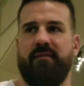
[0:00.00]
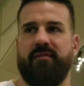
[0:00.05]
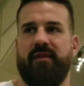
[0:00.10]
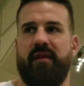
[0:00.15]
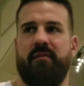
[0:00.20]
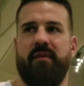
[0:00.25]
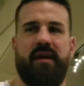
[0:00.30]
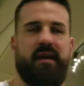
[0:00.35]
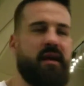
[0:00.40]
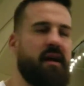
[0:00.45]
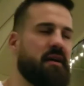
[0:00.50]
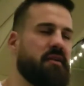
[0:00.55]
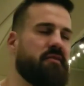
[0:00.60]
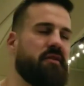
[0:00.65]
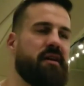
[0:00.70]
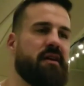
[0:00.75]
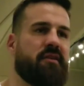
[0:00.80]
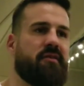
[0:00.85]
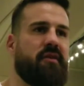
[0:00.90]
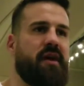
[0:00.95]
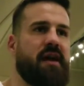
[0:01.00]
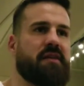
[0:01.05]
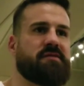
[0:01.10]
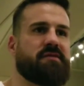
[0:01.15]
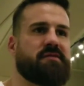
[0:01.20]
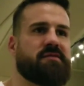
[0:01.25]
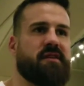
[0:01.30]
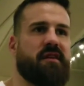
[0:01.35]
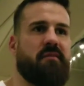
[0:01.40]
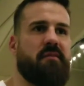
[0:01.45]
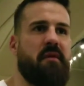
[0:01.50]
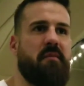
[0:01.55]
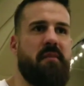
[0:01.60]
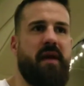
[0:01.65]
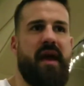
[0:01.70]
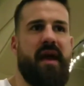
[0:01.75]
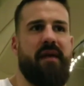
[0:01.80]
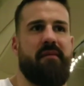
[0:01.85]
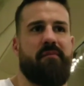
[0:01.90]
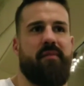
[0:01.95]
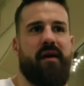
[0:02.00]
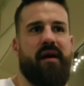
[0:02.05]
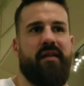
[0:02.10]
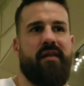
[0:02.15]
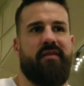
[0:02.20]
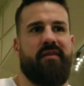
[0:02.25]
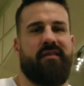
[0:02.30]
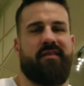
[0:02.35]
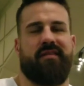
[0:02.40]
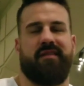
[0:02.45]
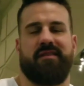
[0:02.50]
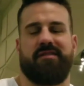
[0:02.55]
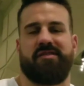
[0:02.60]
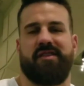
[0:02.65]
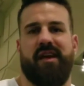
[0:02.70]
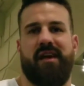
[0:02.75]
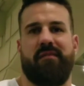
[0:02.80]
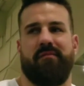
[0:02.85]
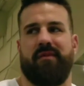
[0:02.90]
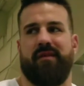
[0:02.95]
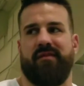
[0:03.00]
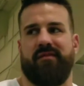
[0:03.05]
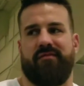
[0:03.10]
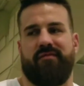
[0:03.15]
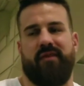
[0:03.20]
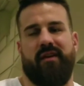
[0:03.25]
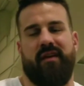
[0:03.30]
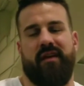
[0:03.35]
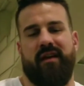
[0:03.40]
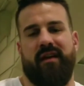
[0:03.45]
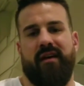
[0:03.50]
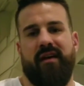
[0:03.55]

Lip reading: I mean, I agree corrections could have been made, but this is a shame because really,